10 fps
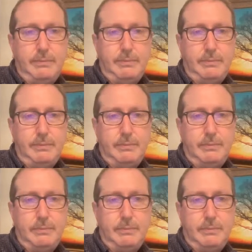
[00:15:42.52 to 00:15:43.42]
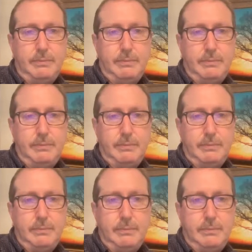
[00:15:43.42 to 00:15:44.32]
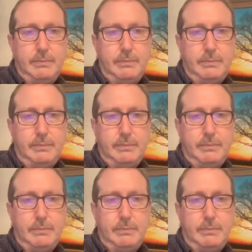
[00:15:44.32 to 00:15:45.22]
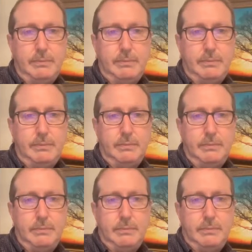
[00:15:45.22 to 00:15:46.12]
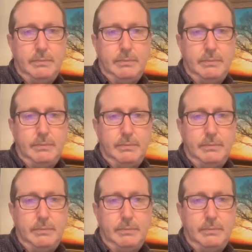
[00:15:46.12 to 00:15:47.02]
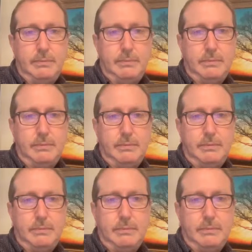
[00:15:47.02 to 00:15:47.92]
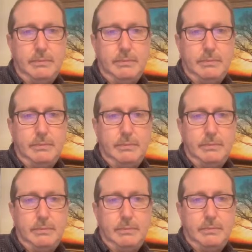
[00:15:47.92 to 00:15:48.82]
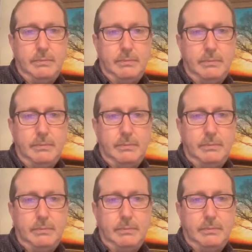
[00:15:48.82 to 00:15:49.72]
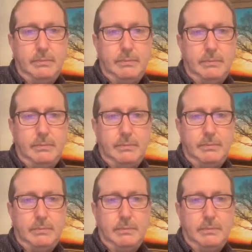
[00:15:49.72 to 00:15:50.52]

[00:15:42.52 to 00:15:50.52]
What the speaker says: (silent)